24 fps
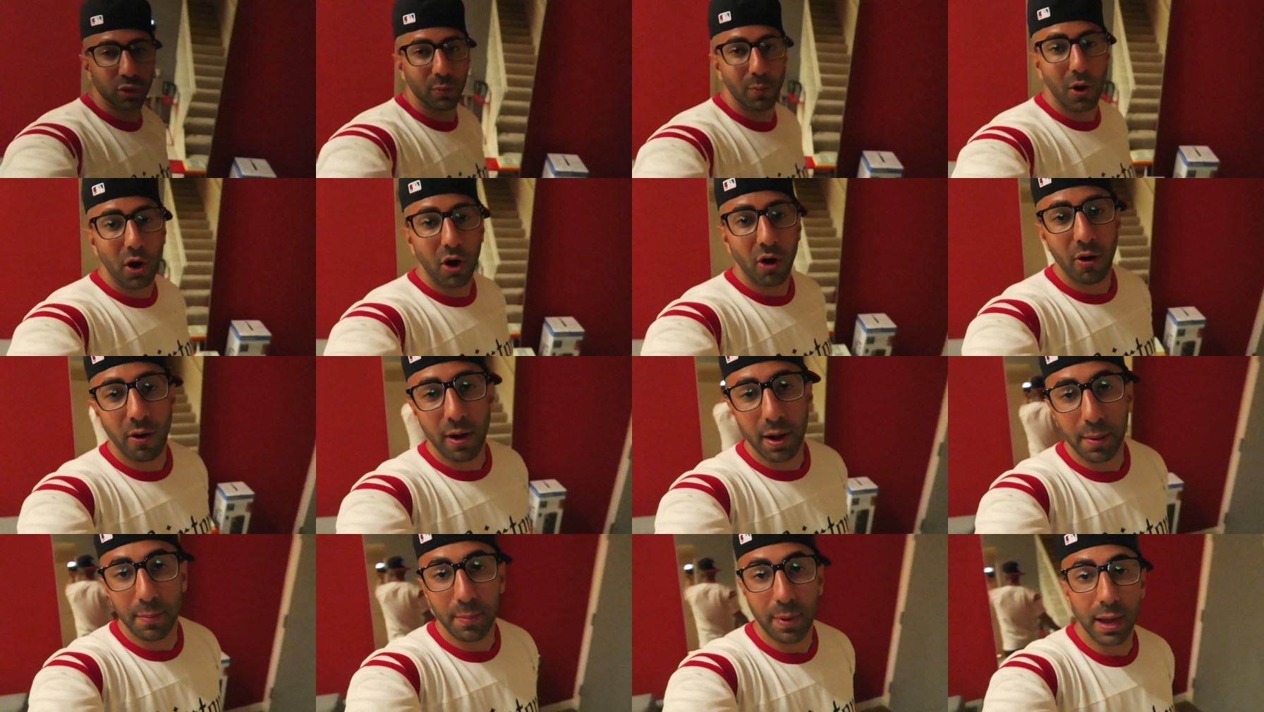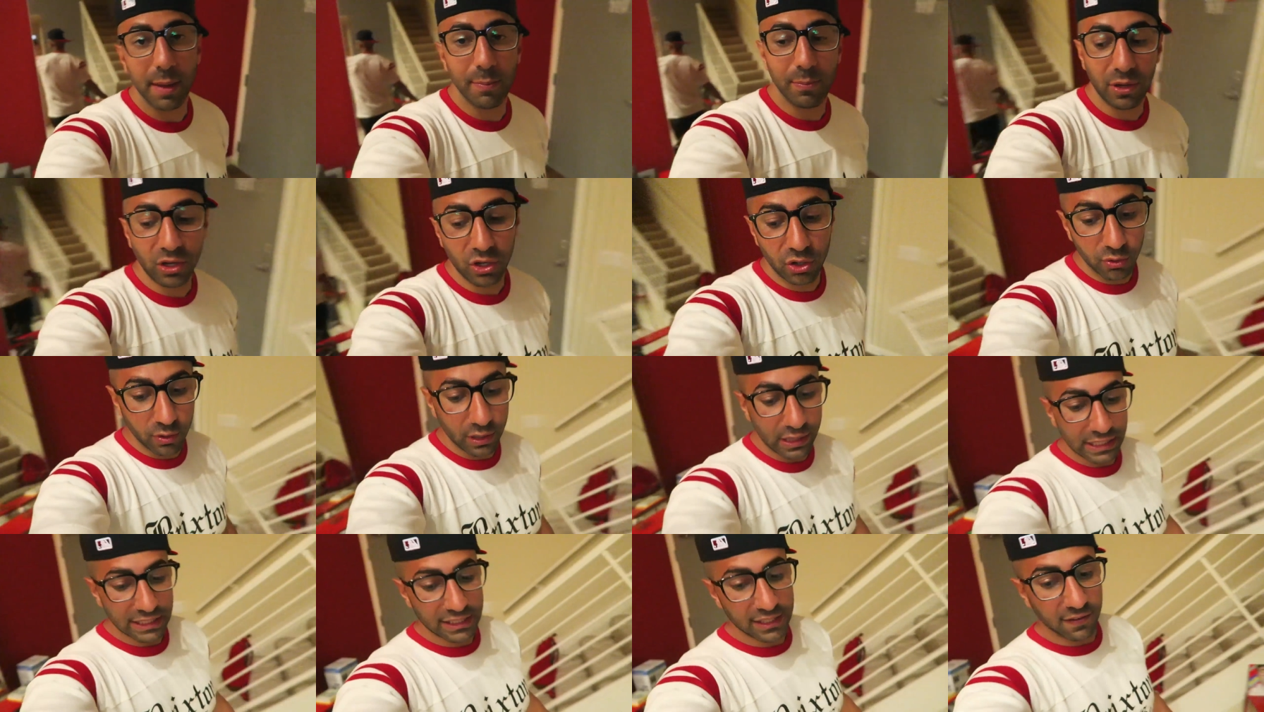Tomorrow I might be
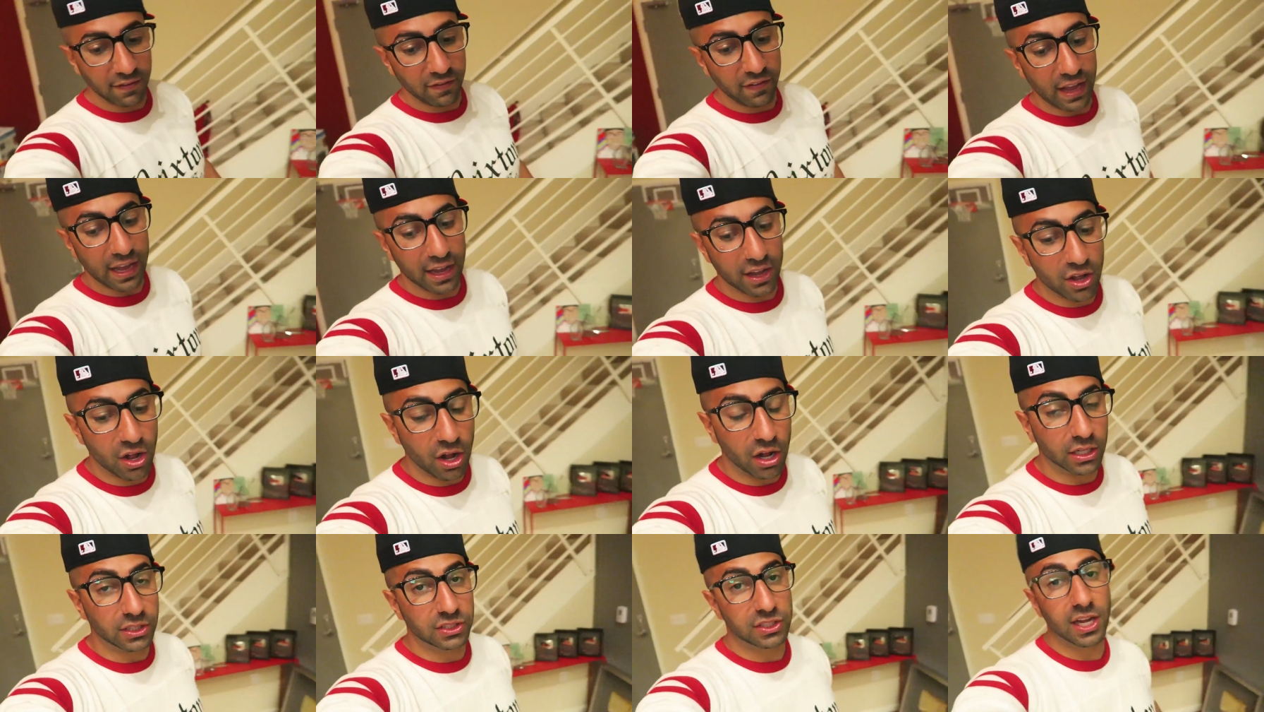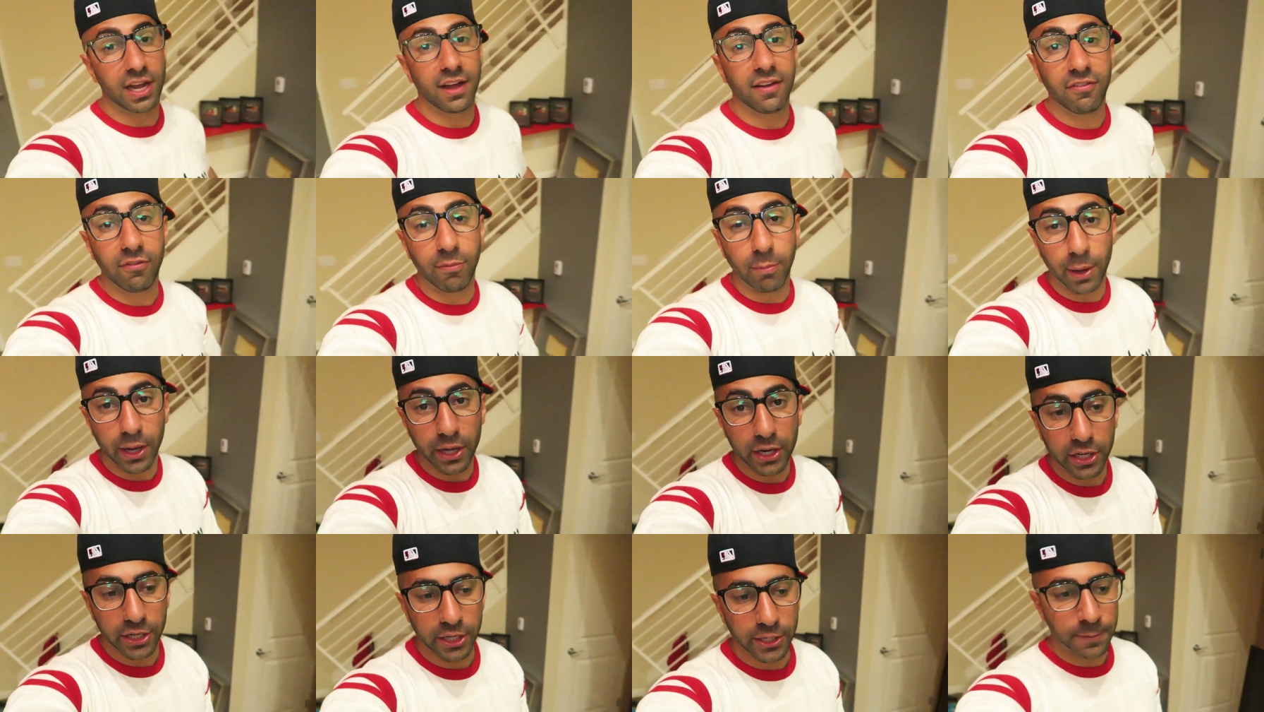doing this event called Tough
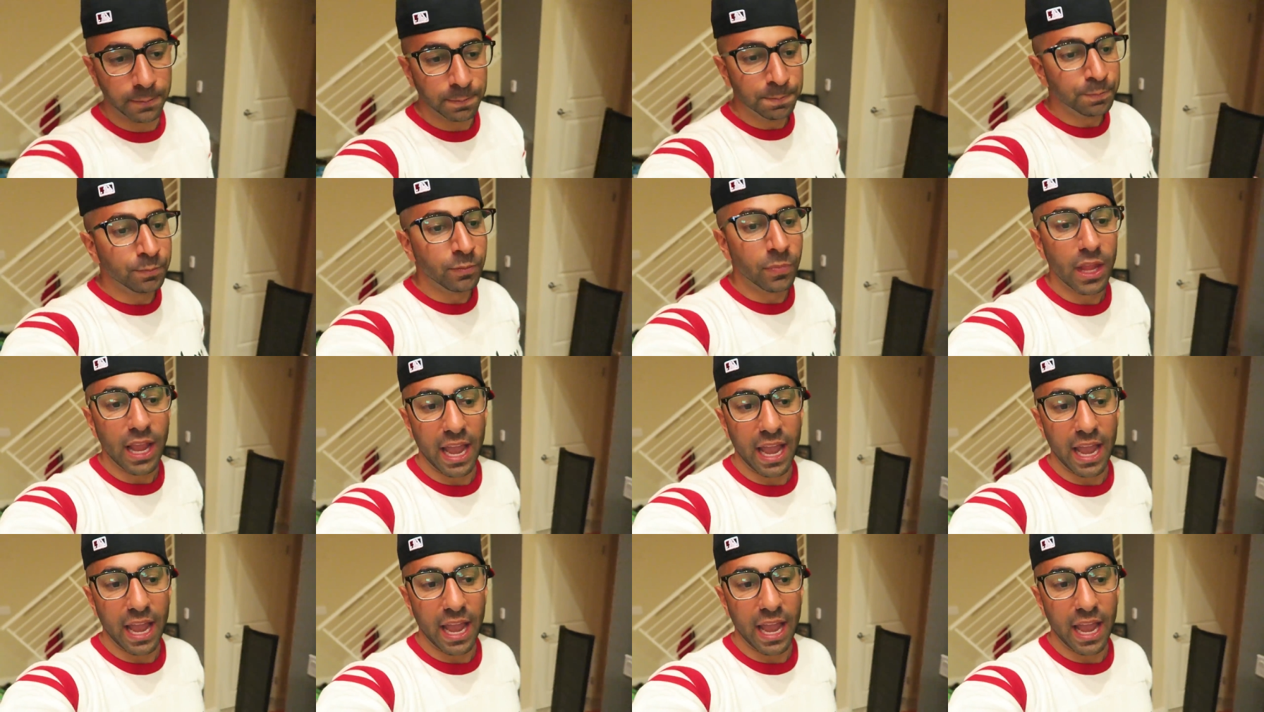Mudder